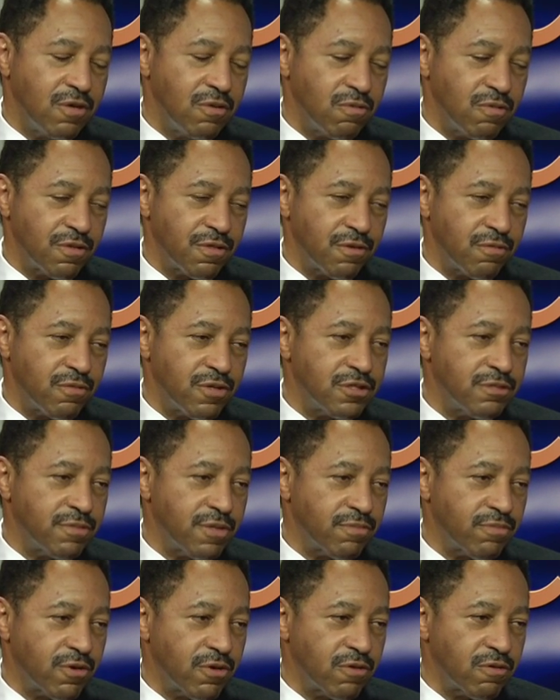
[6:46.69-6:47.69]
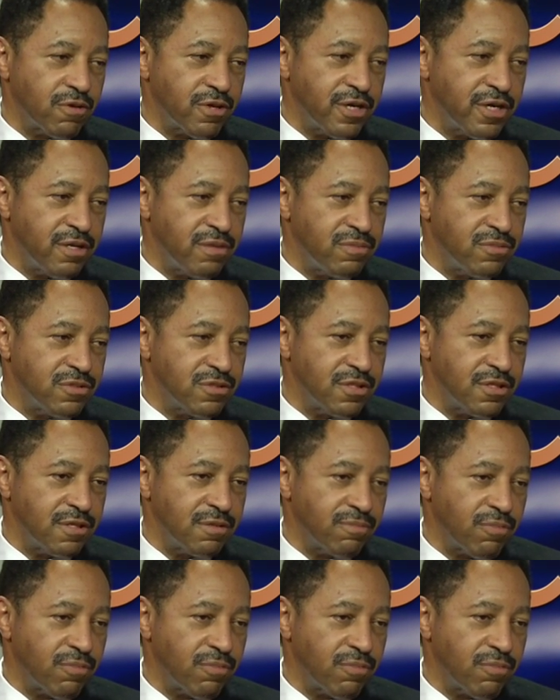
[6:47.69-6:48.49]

with enrichment programs and